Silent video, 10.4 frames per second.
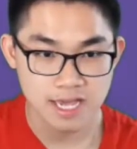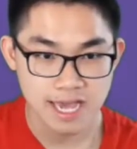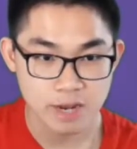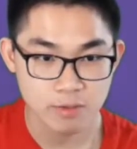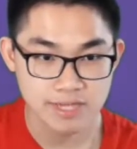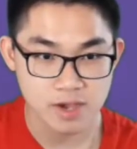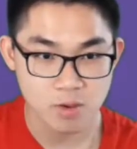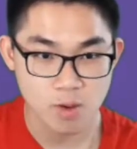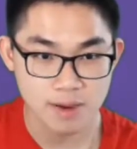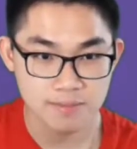And then we take
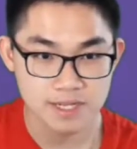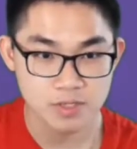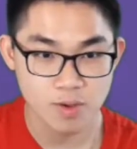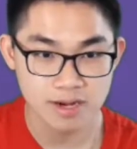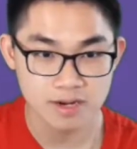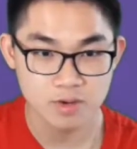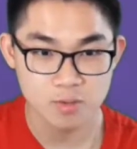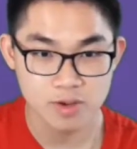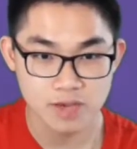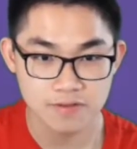1 plus 1
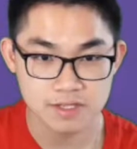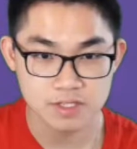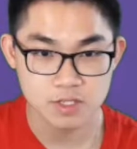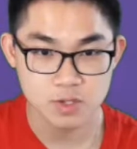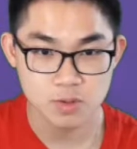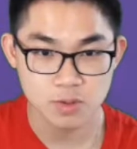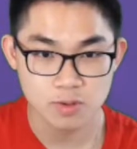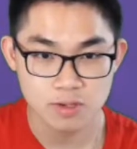will give us 2.